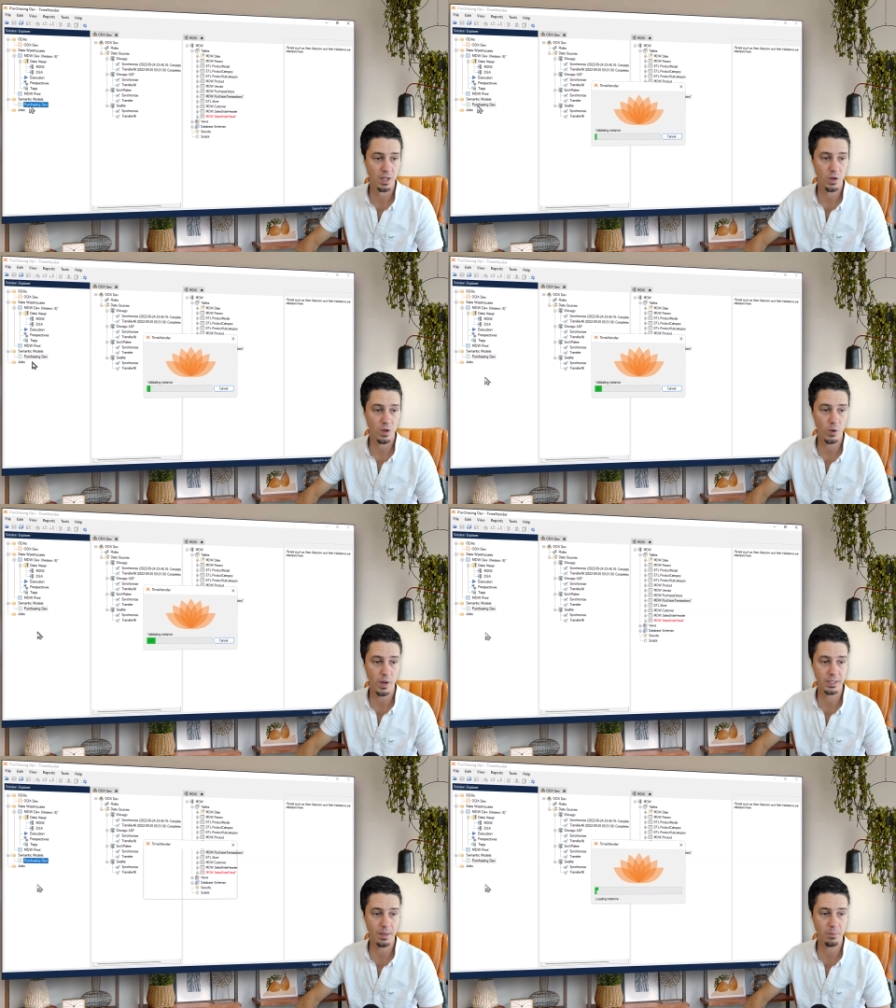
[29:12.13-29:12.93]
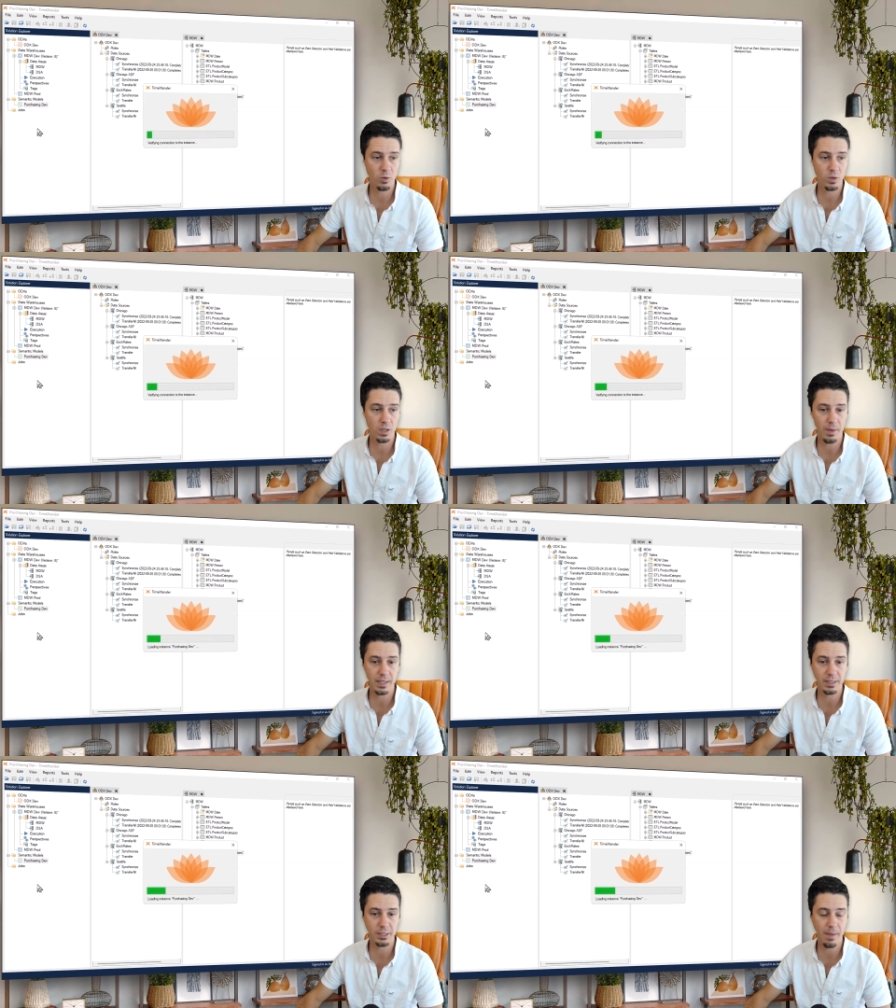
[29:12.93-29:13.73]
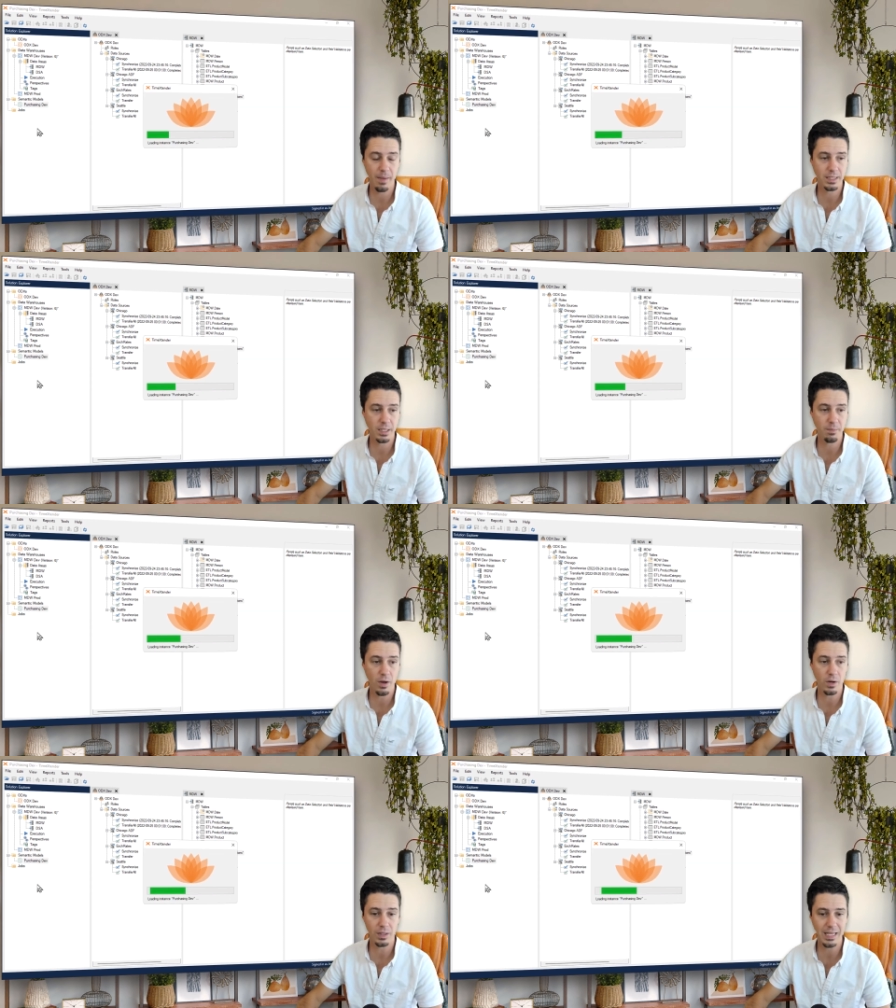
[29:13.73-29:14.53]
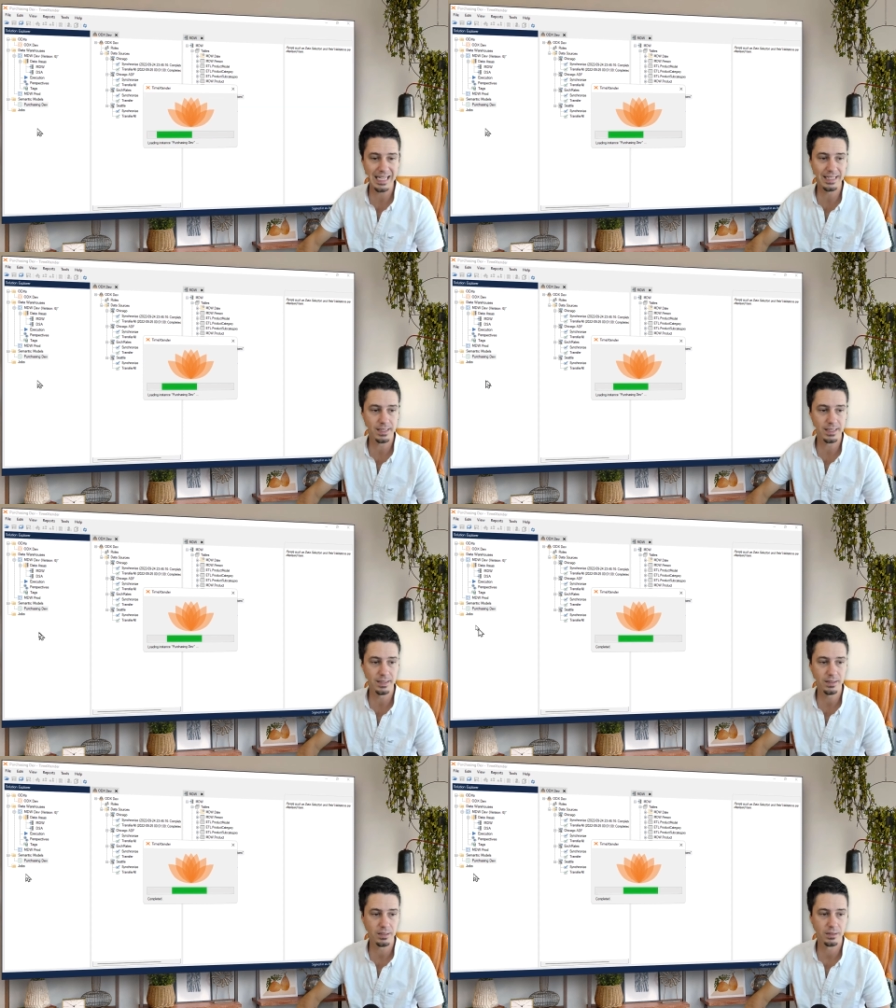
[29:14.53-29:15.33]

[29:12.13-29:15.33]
Go ahead and double click my semantic model instance